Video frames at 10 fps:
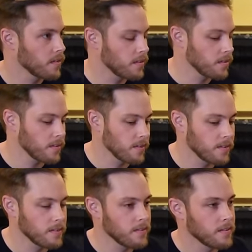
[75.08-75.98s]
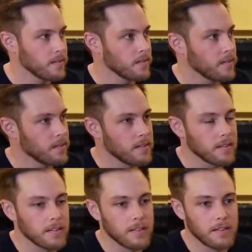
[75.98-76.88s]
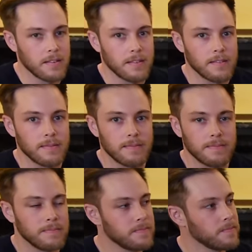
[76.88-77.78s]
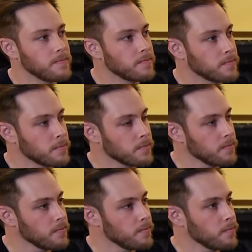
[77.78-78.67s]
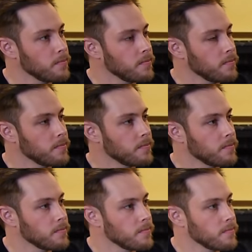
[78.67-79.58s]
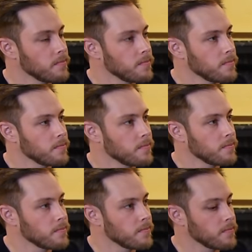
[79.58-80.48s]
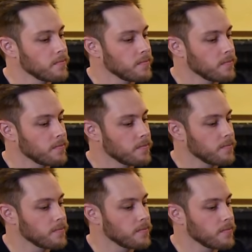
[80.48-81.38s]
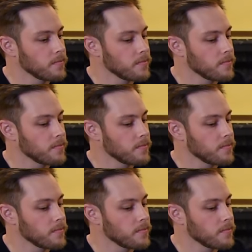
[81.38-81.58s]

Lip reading: The person shown says nothing.